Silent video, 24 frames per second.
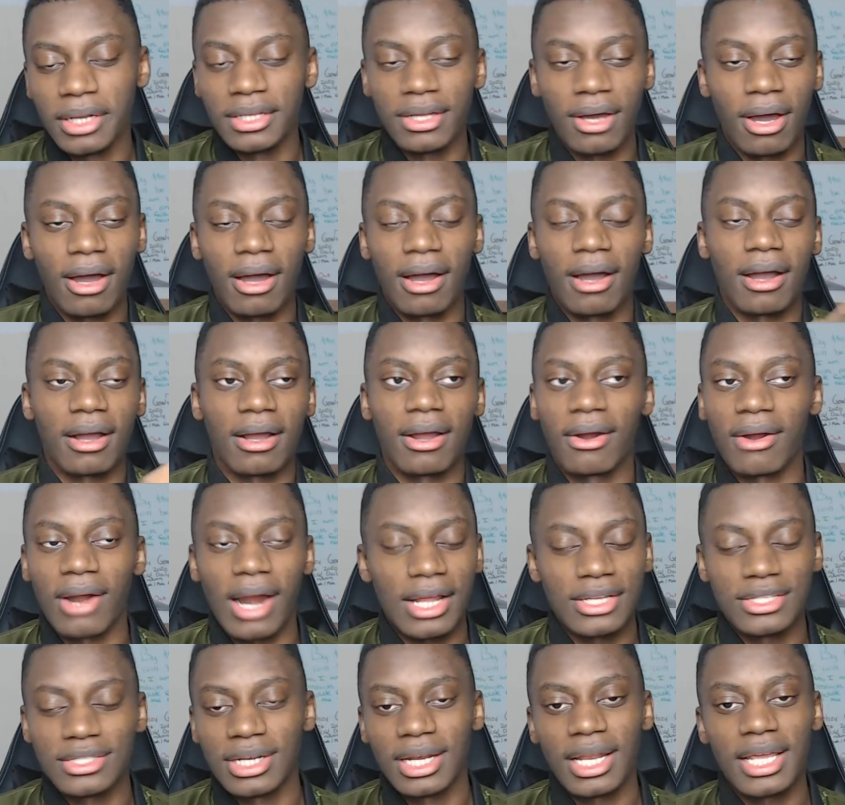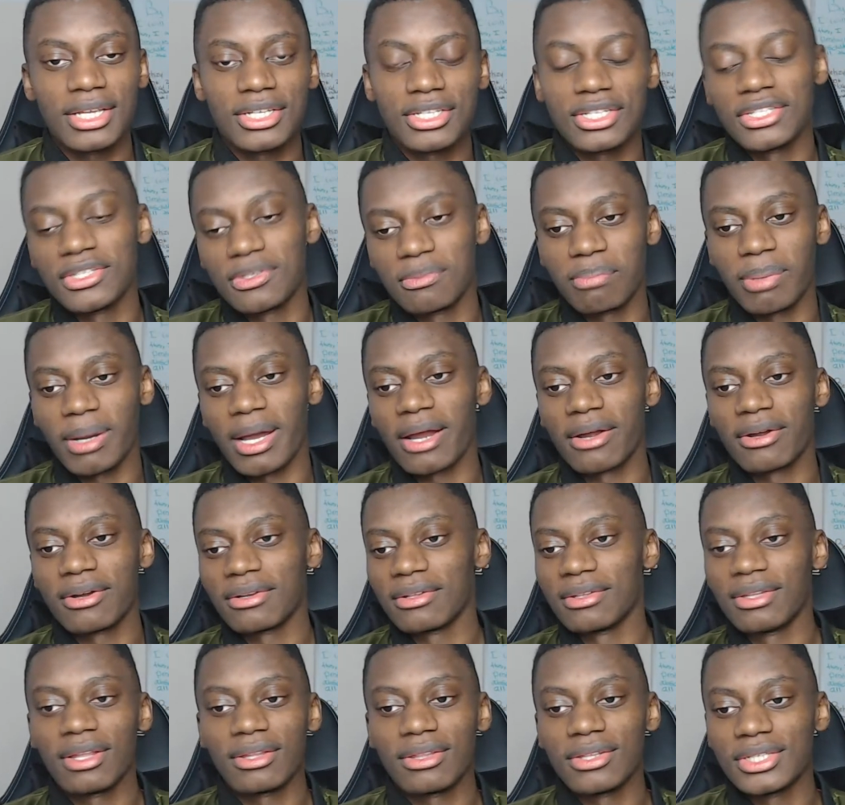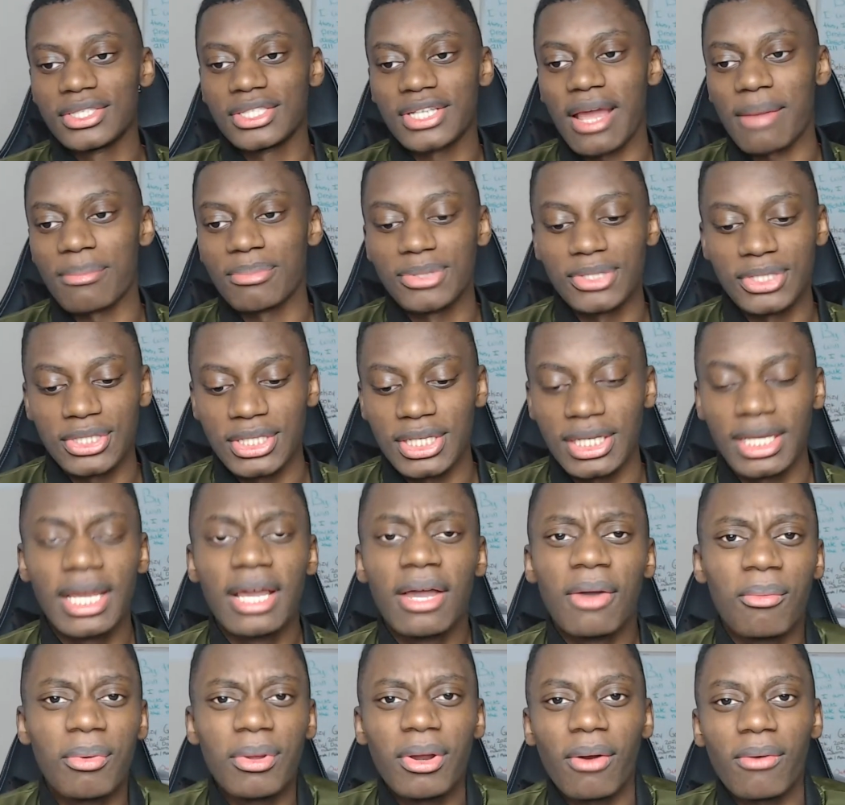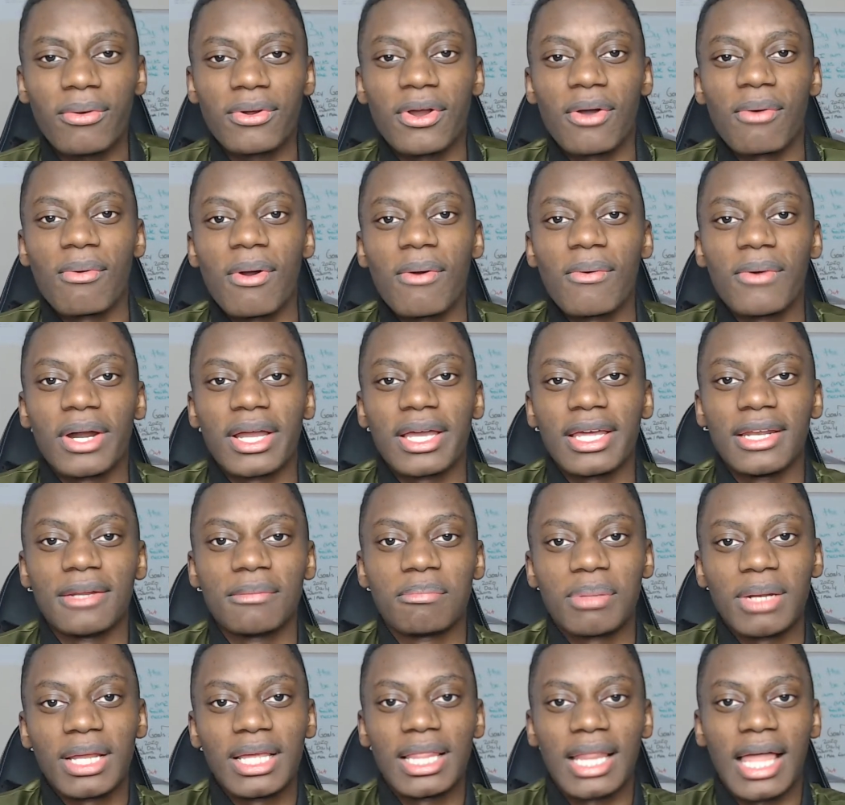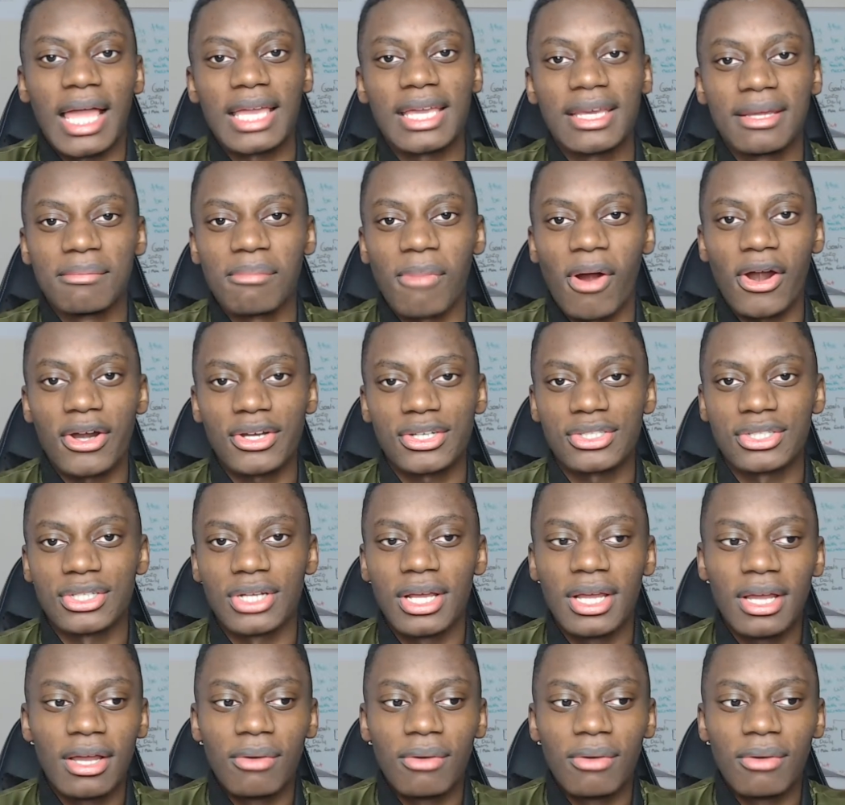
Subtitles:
Oh, congratulations, Bayern, on another Champions League. We don't know what we're going to play like in March.